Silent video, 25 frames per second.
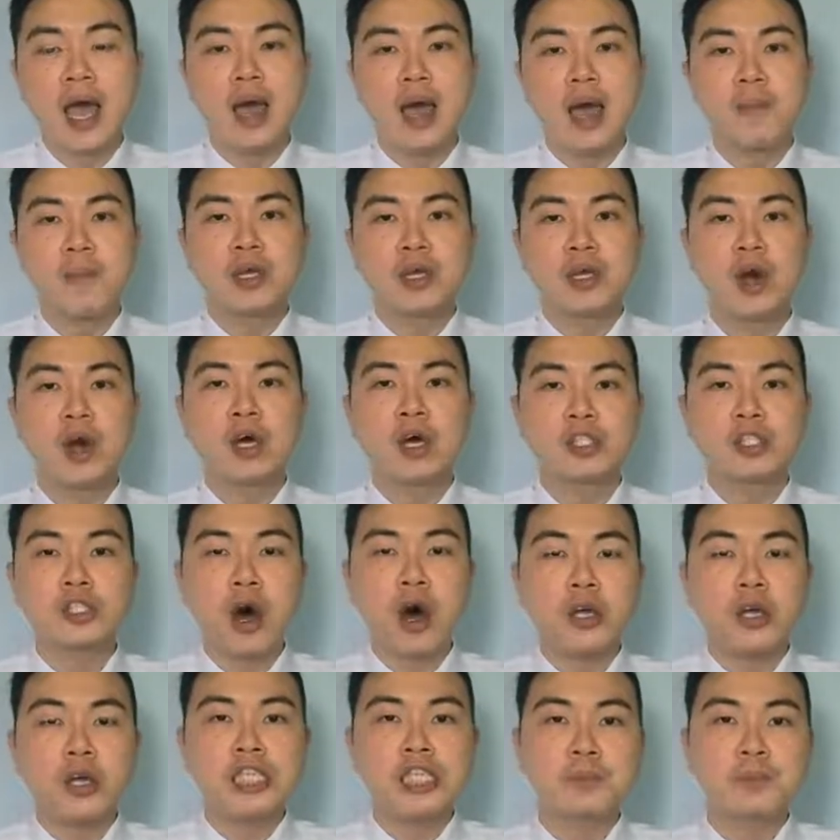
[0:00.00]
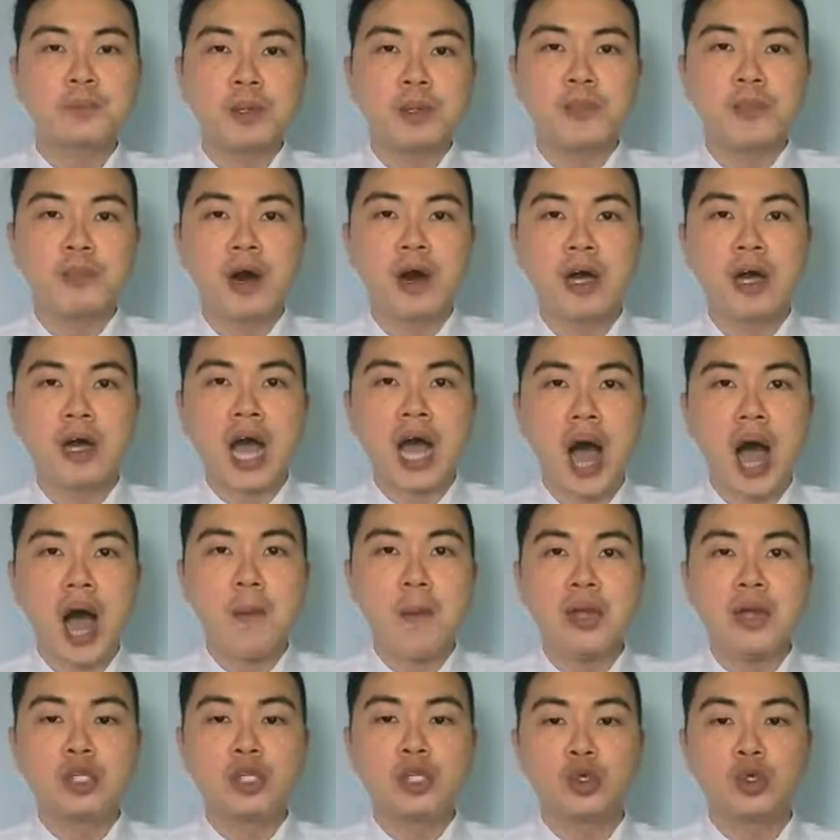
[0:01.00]
And because all these people
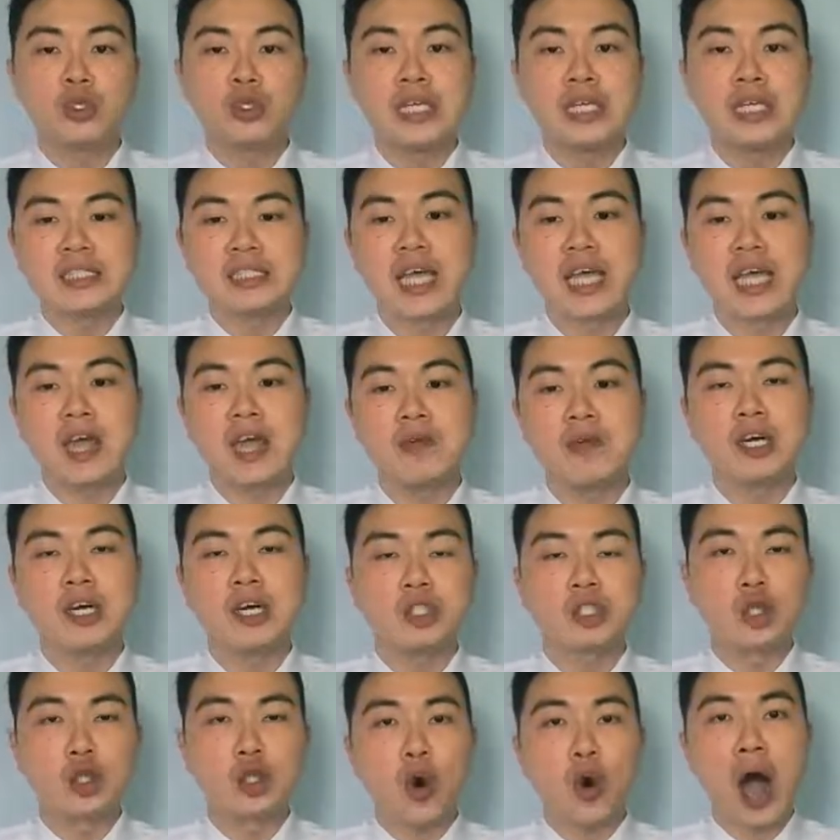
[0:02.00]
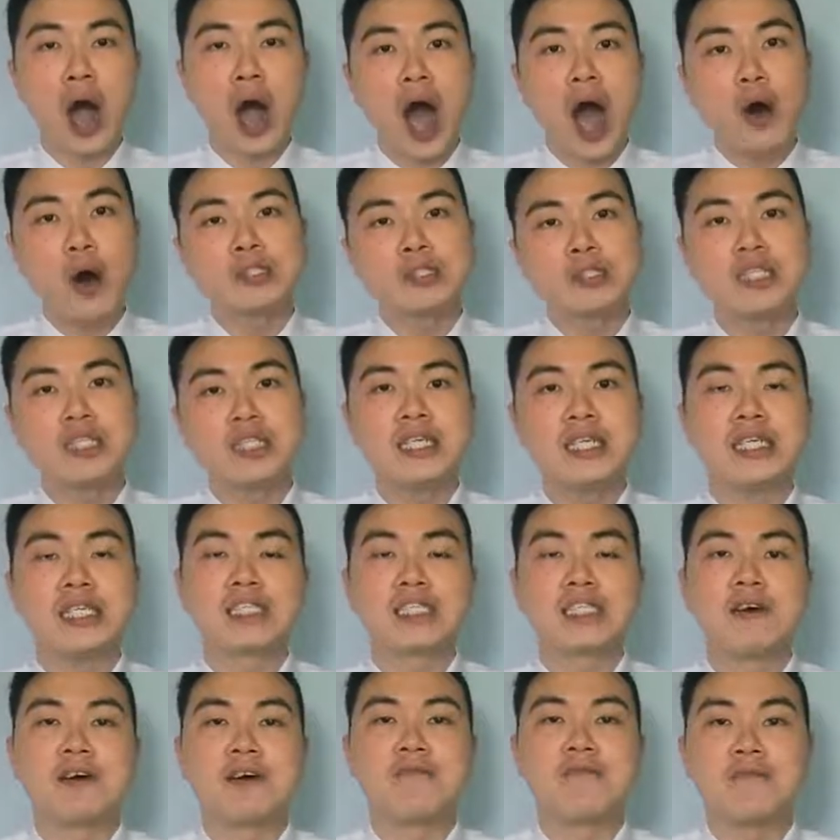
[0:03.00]
coming to this area, so housing
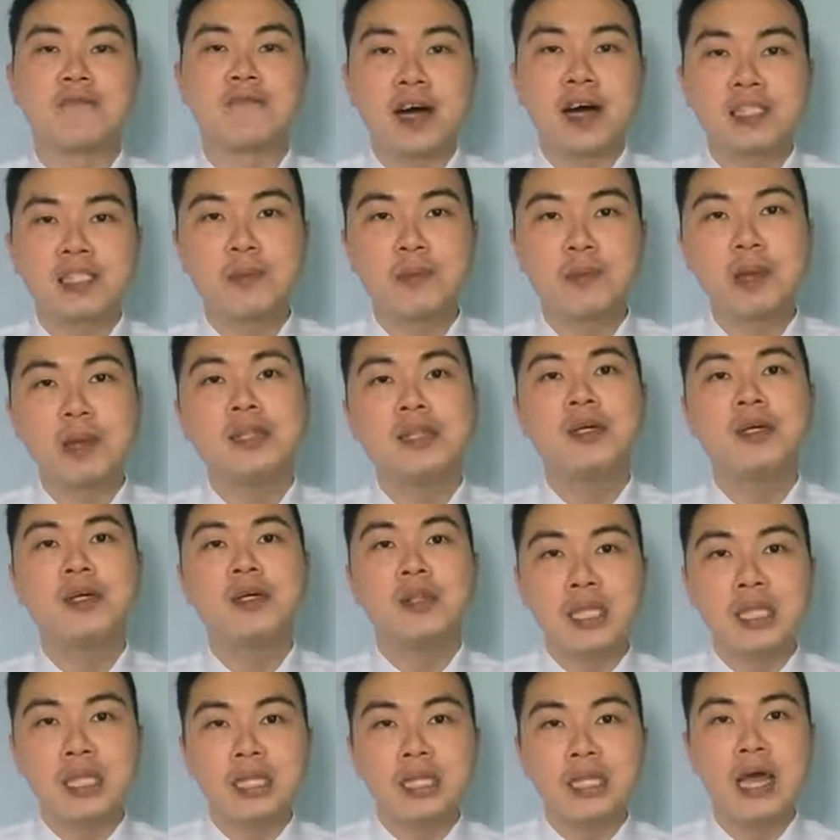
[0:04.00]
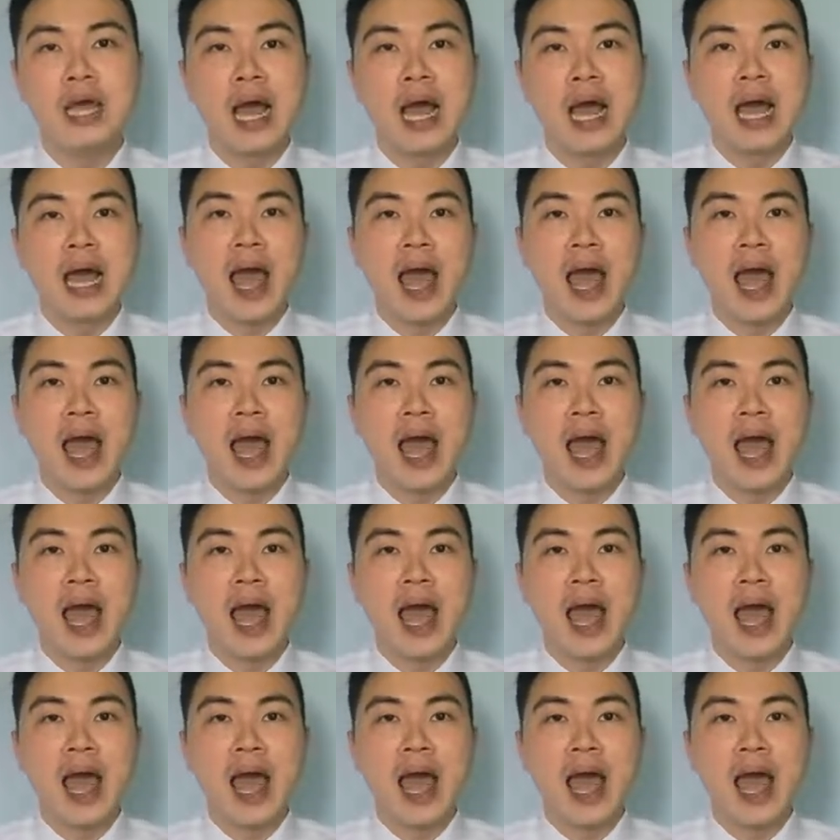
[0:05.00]
is a fundamental need.